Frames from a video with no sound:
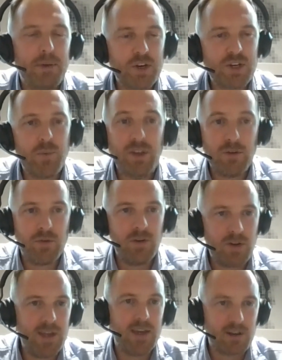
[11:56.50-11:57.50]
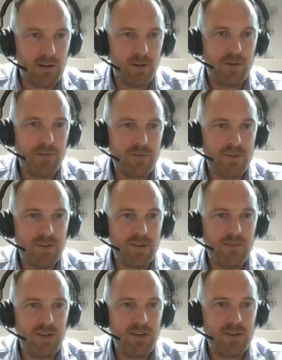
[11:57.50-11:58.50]
especially when you're looking at a lot of
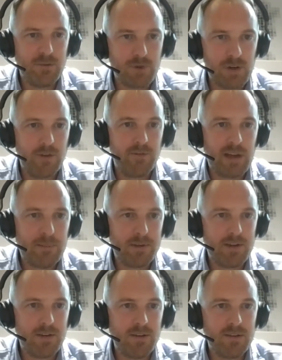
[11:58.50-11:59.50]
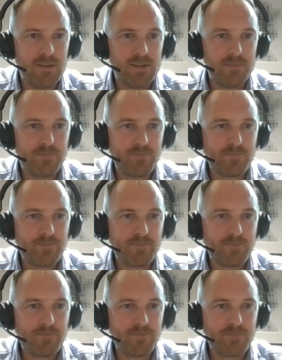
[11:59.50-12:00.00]
CVs or a lot of applicants,